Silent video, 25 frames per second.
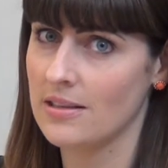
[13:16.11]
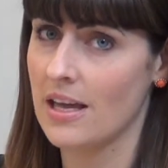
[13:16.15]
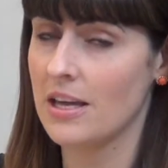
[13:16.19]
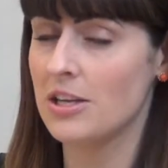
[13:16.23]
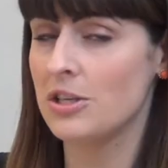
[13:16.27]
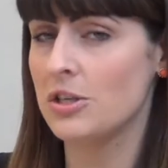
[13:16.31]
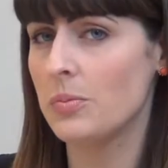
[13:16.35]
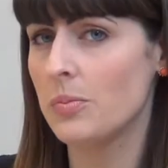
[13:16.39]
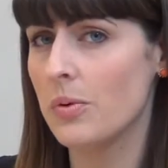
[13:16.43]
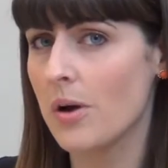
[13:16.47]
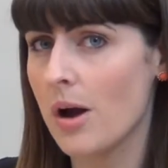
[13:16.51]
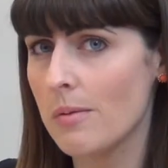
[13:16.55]

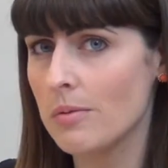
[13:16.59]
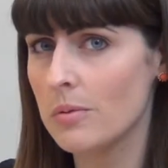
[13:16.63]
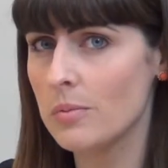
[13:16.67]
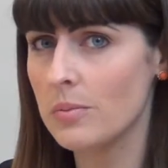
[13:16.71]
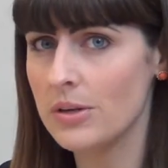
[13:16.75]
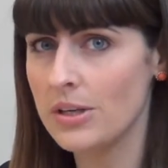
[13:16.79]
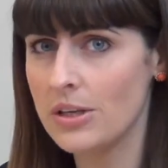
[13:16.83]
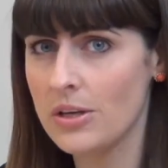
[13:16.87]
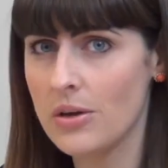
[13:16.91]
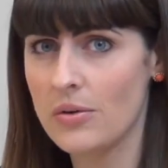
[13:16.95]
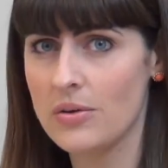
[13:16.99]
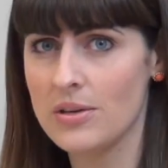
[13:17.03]
As you
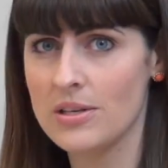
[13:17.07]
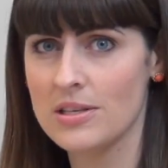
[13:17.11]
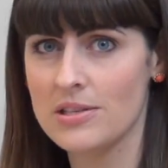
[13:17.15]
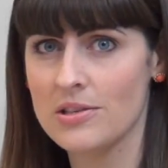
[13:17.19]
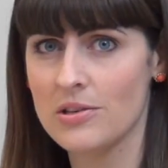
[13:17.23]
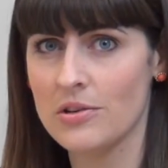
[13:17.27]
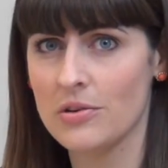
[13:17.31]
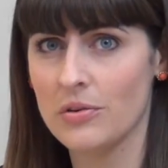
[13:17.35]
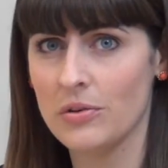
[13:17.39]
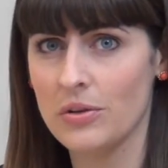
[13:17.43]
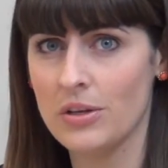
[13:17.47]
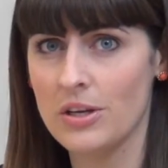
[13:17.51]
probably noticed
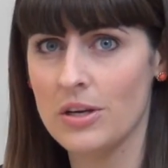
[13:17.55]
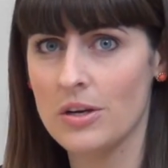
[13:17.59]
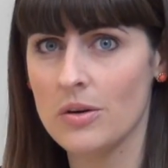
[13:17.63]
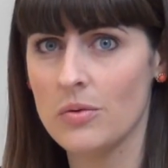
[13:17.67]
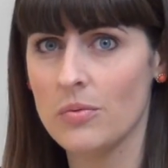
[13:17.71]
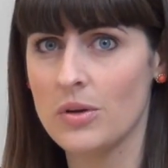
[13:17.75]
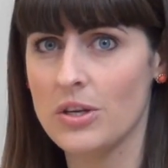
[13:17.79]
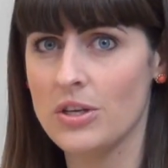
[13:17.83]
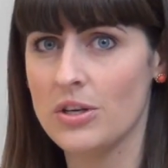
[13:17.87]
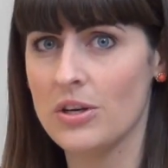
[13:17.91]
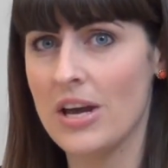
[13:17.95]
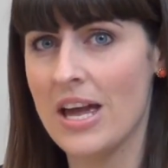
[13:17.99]
earlier,
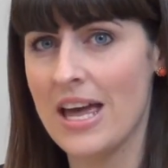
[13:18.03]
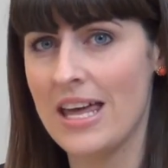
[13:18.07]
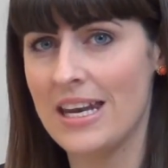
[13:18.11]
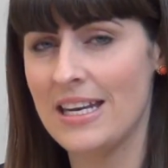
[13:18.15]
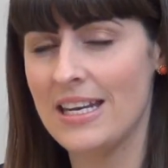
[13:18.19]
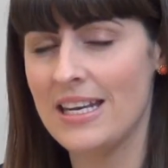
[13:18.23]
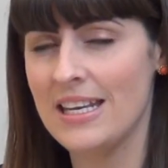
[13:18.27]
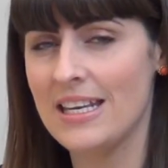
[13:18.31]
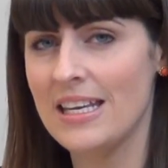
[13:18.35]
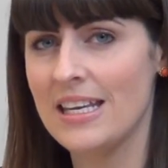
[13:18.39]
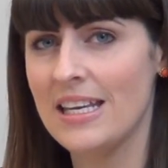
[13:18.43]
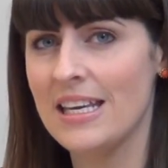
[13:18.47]
when you're
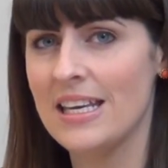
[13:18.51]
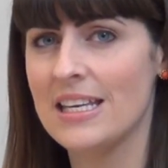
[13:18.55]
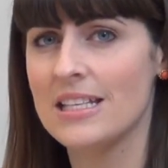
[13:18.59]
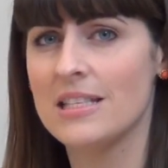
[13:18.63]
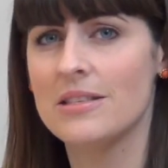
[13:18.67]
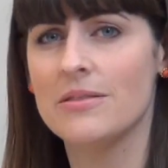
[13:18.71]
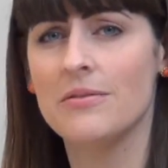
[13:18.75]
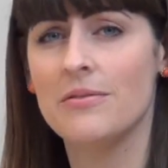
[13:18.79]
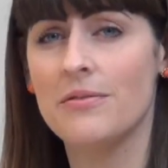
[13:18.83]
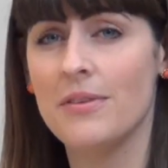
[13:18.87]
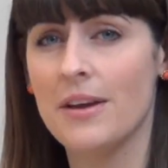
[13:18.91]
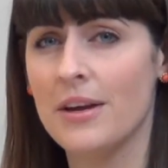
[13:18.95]
editing,
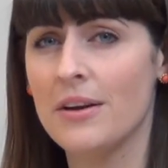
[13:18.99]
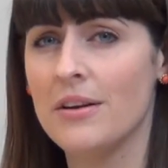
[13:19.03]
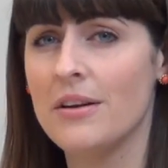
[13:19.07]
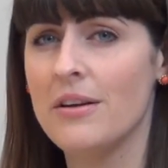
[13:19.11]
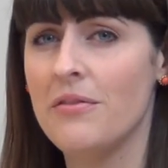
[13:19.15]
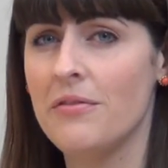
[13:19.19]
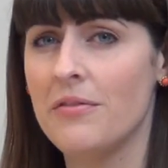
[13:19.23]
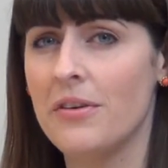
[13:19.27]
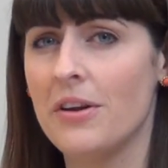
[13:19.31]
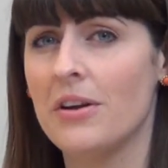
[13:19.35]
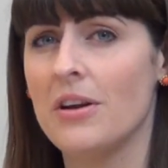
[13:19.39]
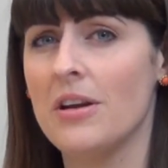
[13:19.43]
it's very,
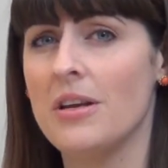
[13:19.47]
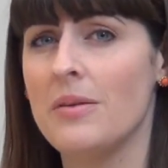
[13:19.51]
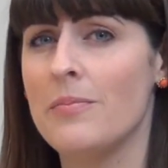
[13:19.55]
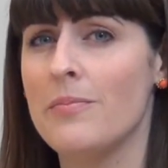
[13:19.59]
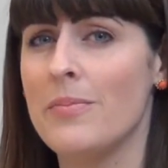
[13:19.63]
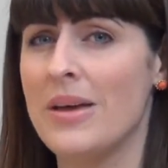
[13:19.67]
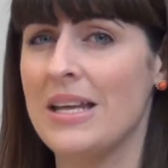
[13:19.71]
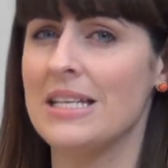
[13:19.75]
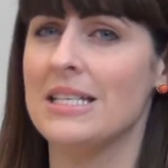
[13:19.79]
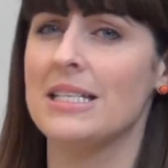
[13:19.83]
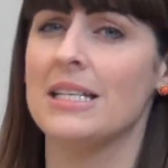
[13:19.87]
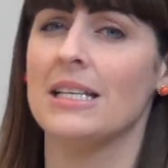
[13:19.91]
very
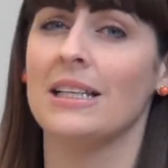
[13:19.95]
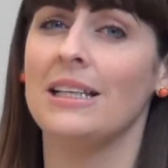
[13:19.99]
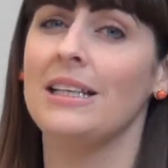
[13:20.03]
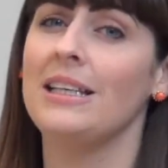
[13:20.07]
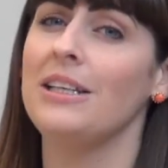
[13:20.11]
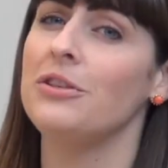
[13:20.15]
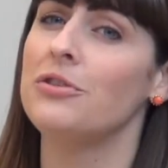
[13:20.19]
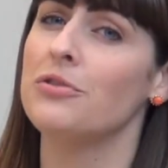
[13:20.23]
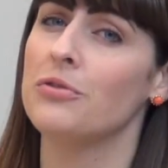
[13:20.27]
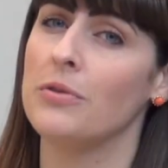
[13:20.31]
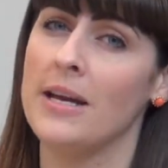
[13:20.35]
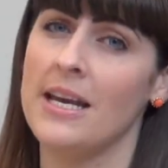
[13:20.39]

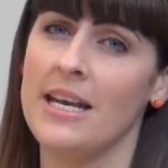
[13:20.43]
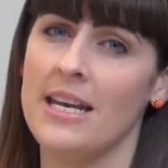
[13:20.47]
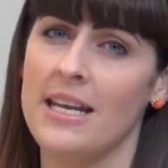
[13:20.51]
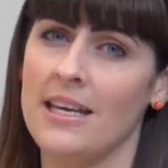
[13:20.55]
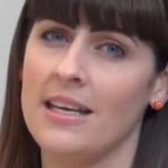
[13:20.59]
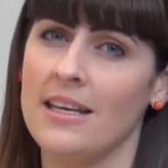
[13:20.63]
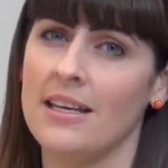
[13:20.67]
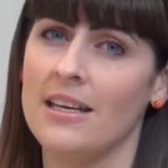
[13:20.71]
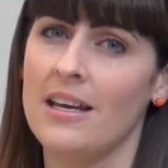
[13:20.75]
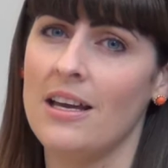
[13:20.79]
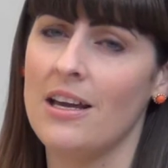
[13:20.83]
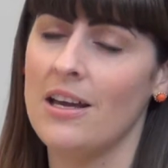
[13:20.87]
mentally
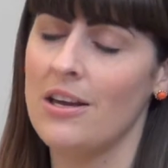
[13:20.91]
draining.